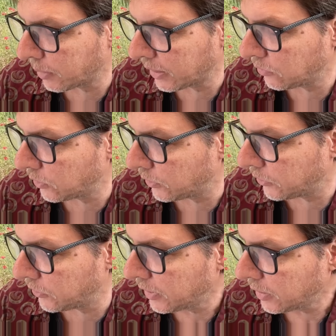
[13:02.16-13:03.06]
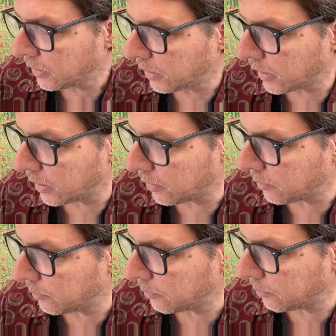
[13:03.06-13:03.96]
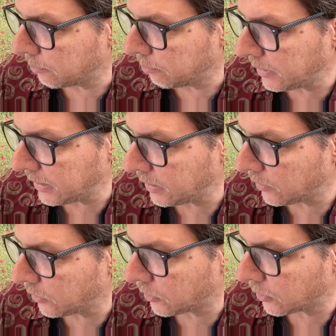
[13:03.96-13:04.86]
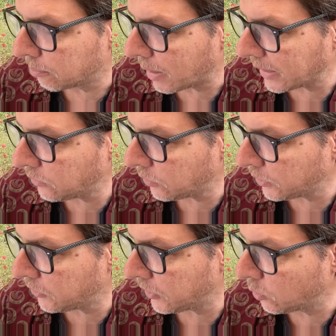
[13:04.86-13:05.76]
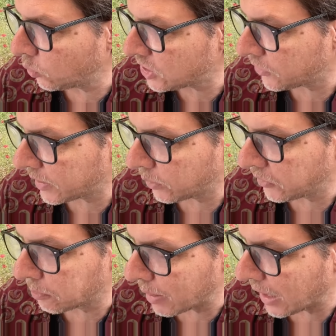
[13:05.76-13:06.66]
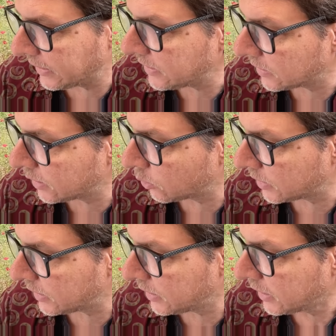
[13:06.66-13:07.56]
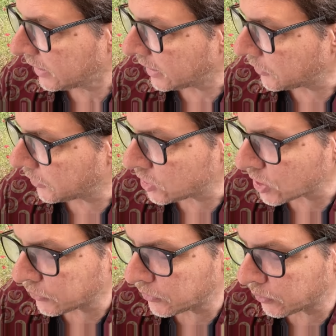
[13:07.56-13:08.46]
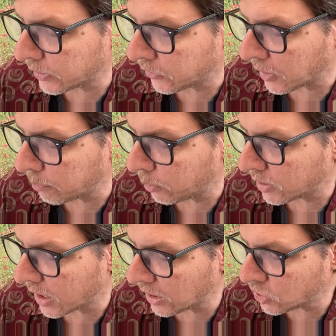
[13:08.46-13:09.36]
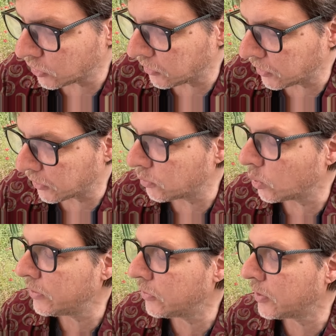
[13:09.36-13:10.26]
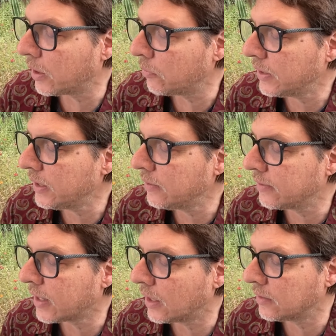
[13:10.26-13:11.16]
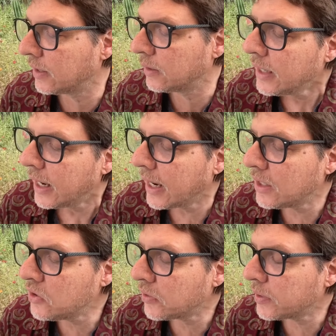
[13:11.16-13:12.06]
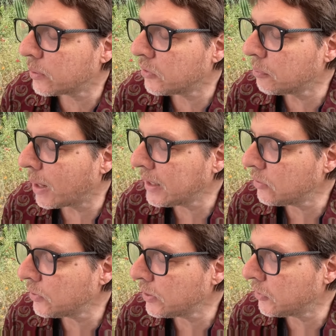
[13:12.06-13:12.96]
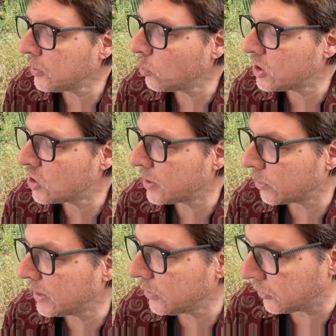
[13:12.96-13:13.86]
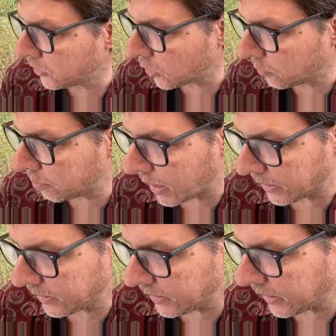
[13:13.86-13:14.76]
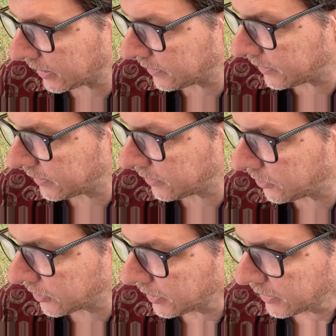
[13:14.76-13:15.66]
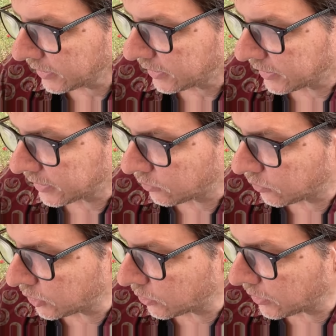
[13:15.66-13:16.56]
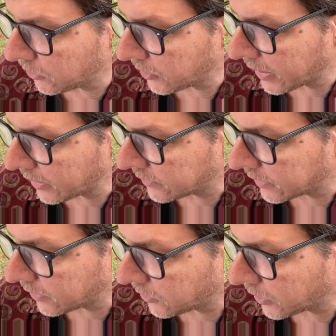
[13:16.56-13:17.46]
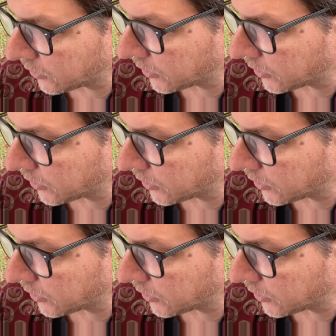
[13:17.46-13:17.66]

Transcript: mindfulness means mindfulness in which there is a mind, literally, and suggests, for example, consciousness of oneself in Zazen. And there is mindfulness in which there is no body, and his footnote is that, says,